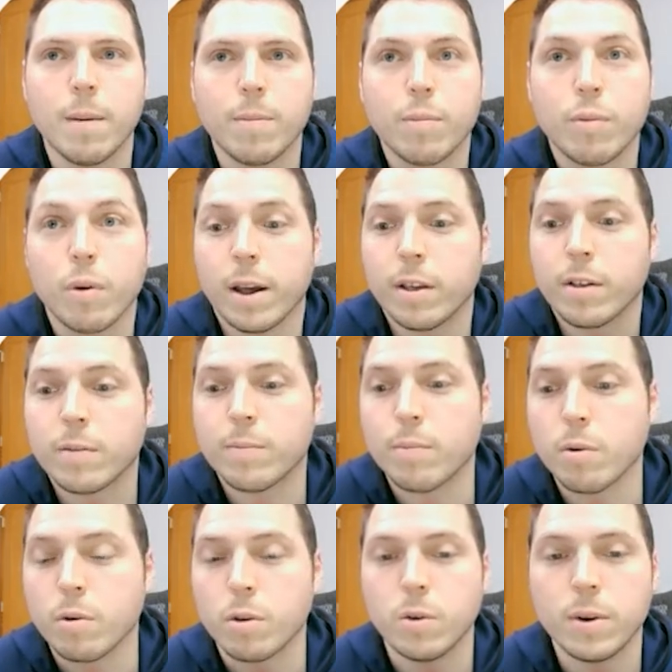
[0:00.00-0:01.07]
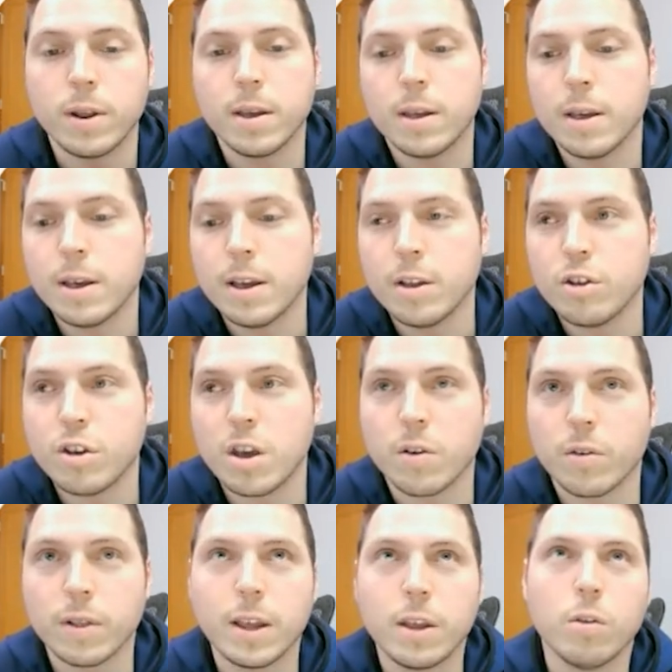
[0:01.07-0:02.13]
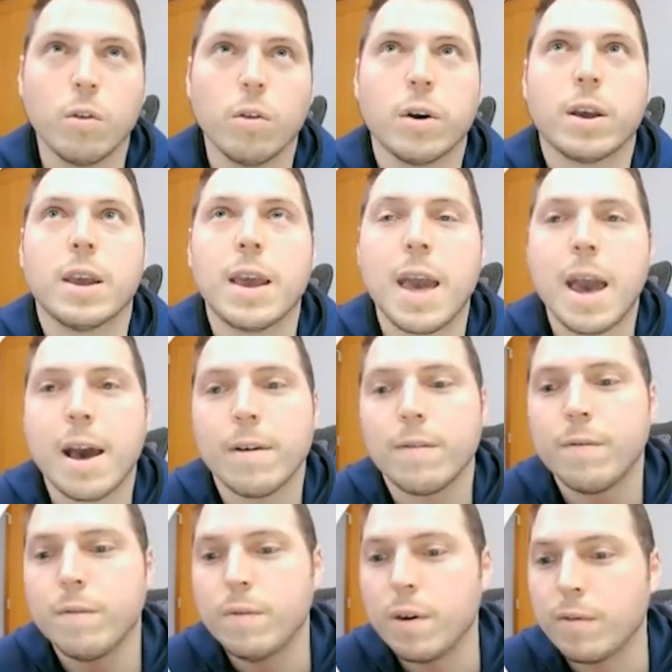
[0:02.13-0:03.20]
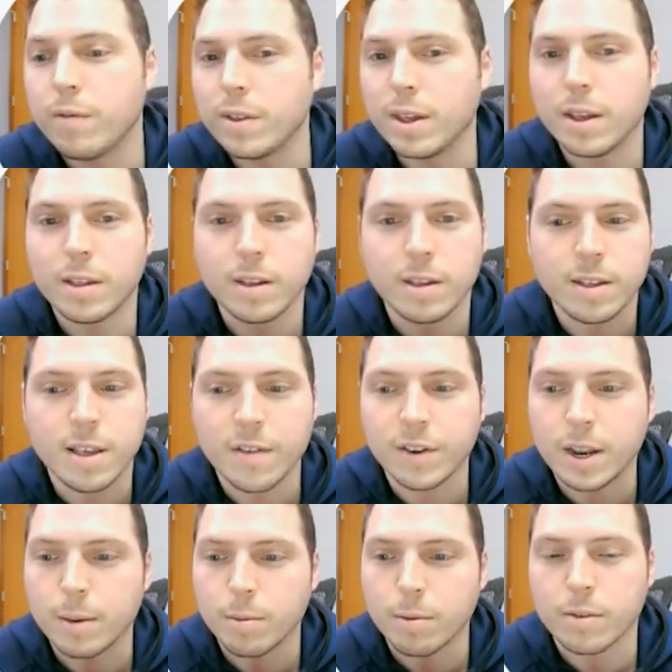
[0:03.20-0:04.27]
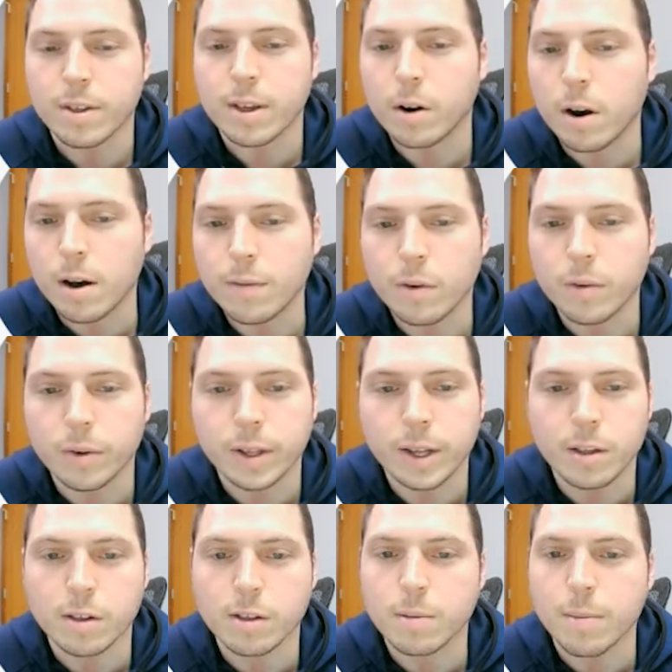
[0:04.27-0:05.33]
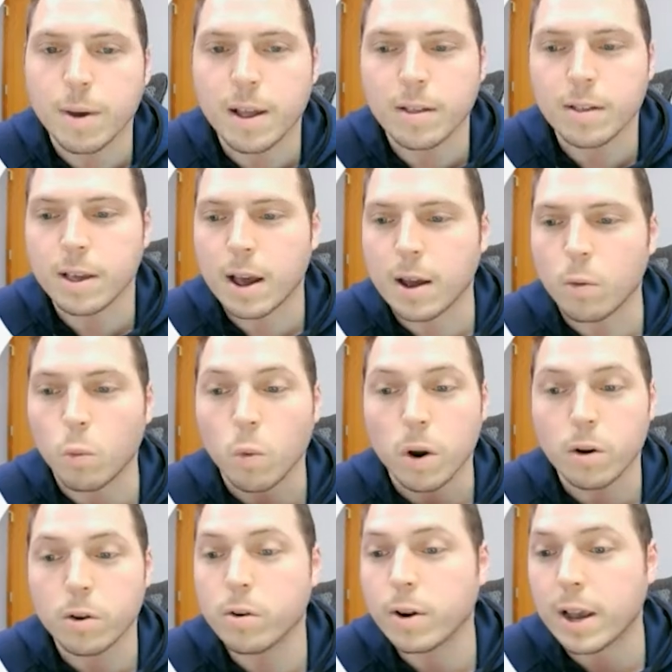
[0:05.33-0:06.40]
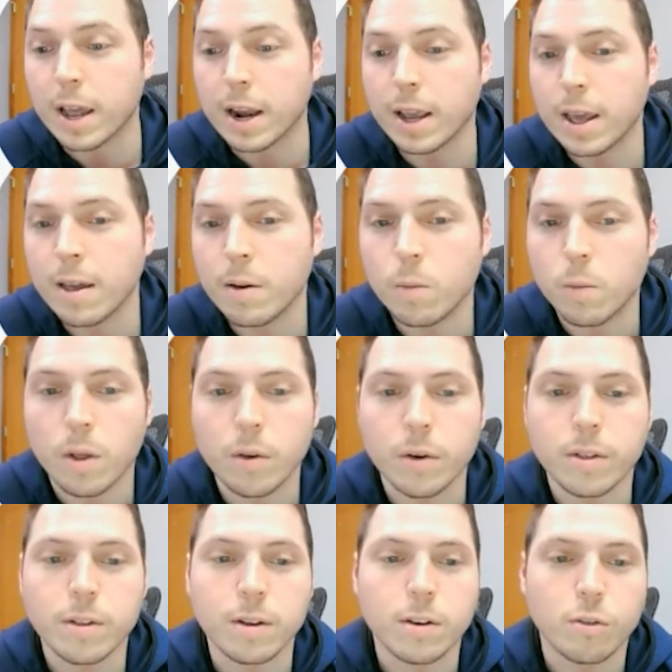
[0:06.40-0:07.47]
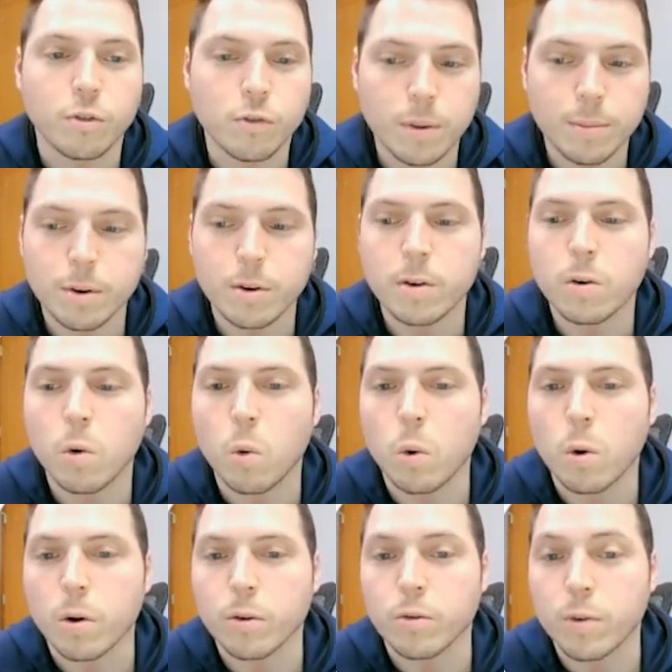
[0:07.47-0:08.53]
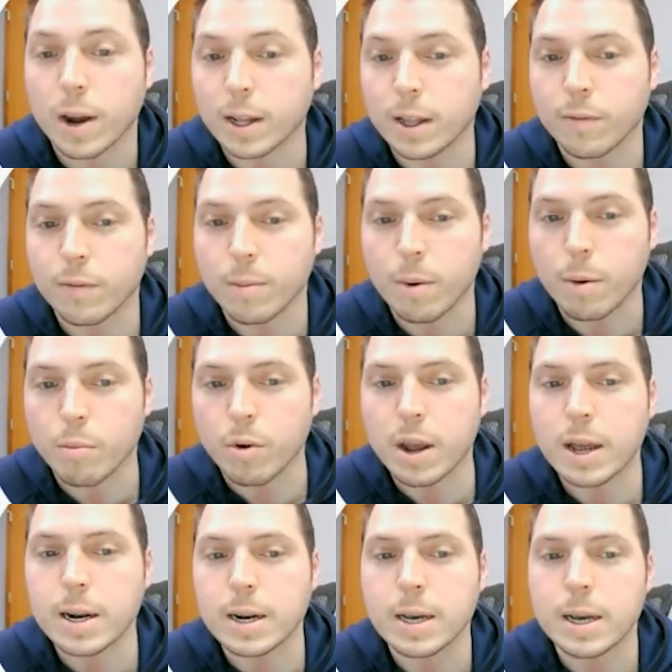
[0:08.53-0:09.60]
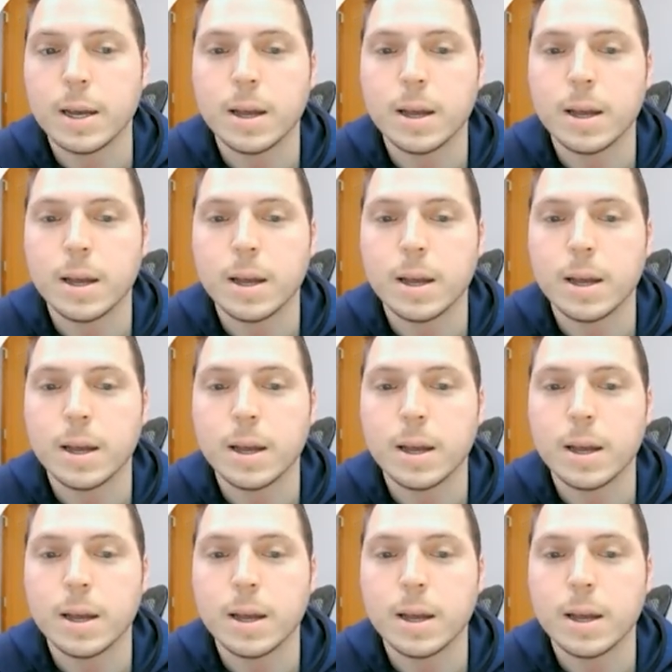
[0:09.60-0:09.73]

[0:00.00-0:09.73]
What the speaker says: price per unit, generally, you're looking at 50 to 70% off. It really just depends on where you're getting it, whether it's a distributor or directly from a brand.